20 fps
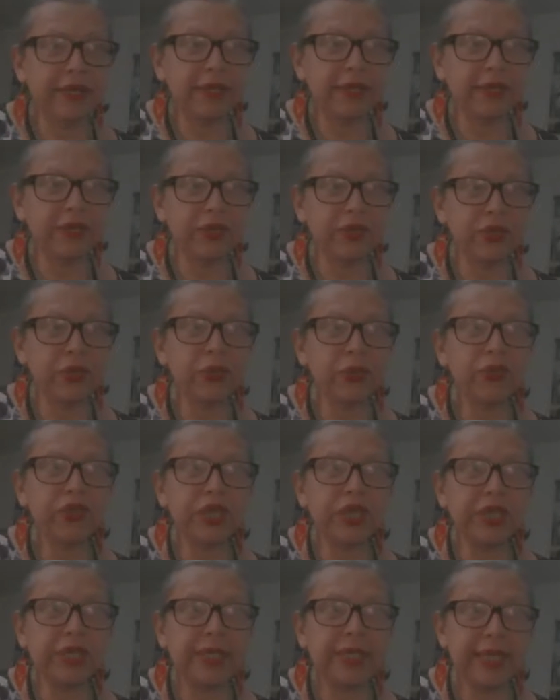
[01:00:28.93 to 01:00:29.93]
June
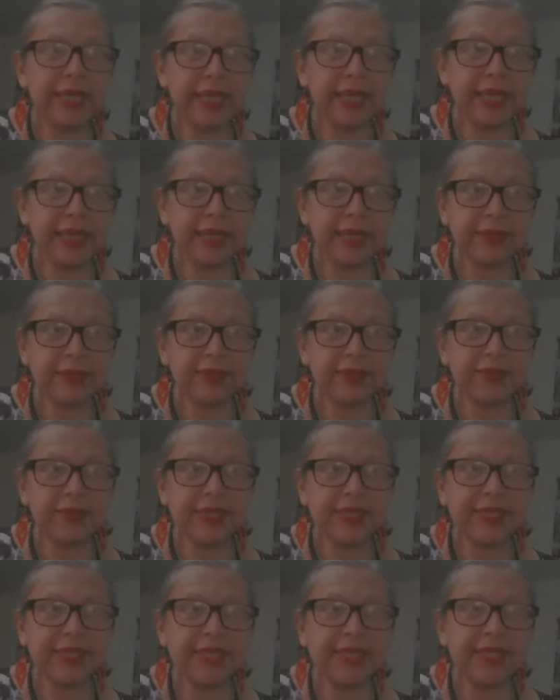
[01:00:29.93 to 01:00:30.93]
13,
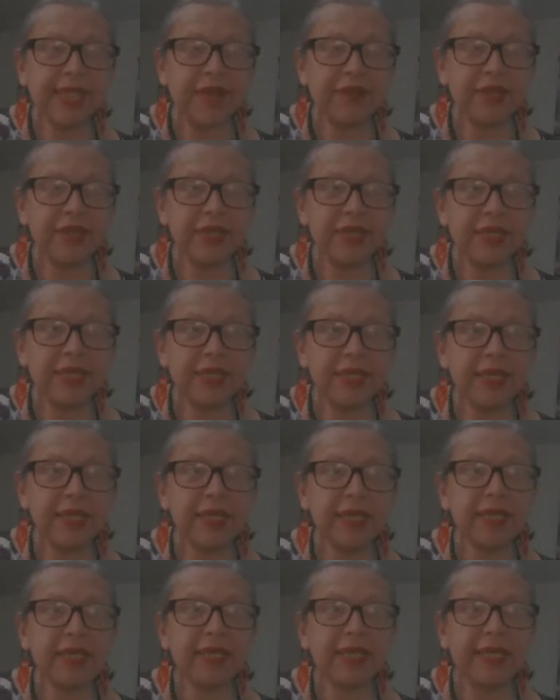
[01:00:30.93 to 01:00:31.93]

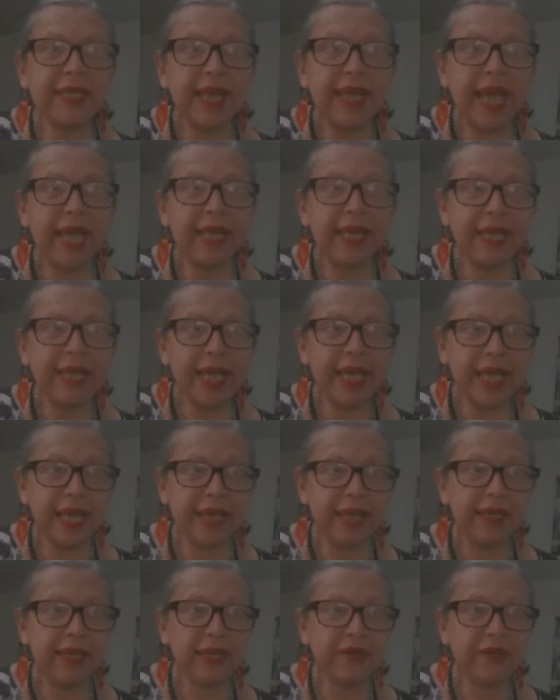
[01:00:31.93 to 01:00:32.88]
1798,